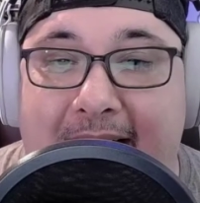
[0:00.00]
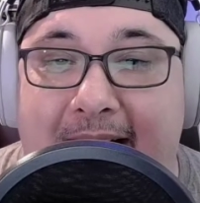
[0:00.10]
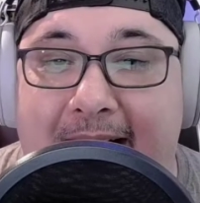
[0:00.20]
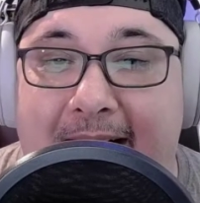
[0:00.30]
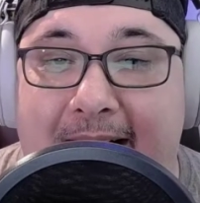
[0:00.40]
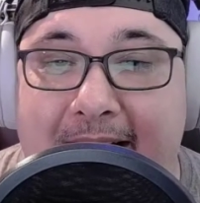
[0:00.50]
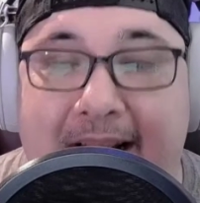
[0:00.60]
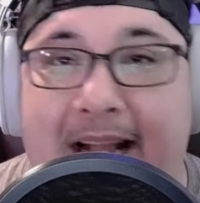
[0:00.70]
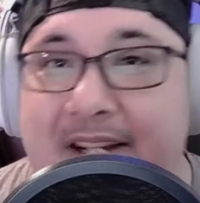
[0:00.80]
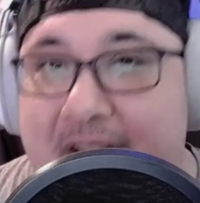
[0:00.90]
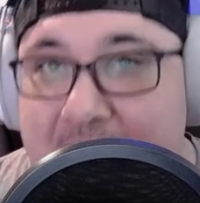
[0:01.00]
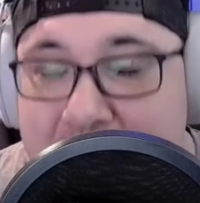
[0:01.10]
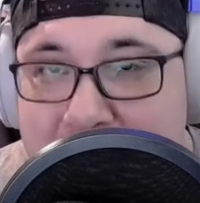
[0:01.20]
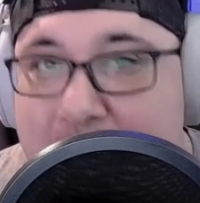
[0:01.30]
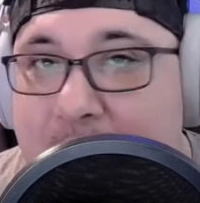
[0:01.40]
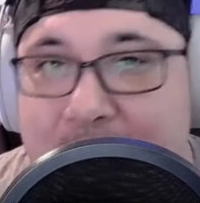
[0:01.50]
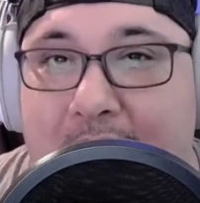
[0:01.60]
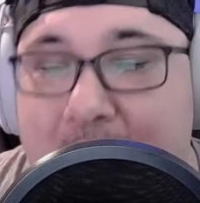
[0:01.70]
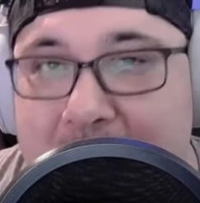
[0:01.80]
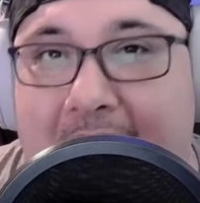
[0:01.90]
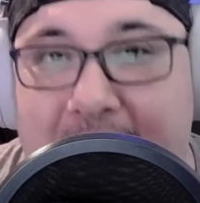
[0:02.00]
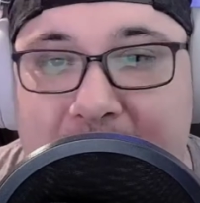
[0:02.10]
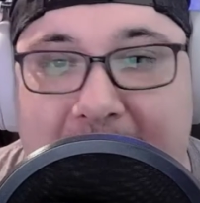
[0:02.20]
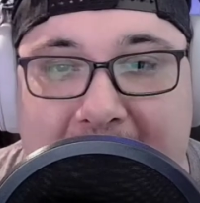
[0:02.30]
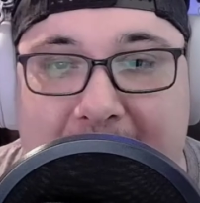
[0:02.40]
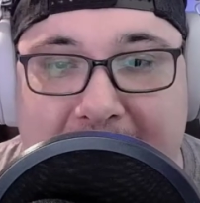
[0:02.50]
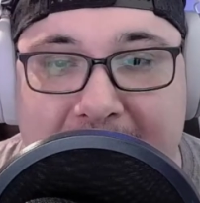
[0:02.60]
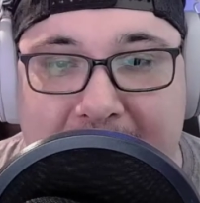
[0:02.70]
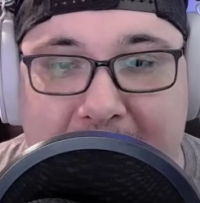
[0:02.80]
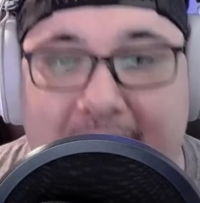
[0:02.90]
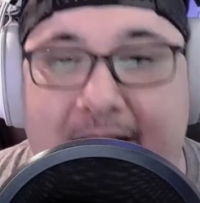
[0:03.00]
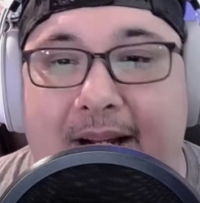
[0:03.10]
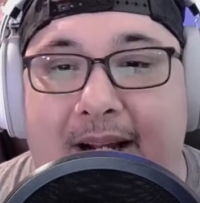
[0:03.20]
it has a huge otaku element to it,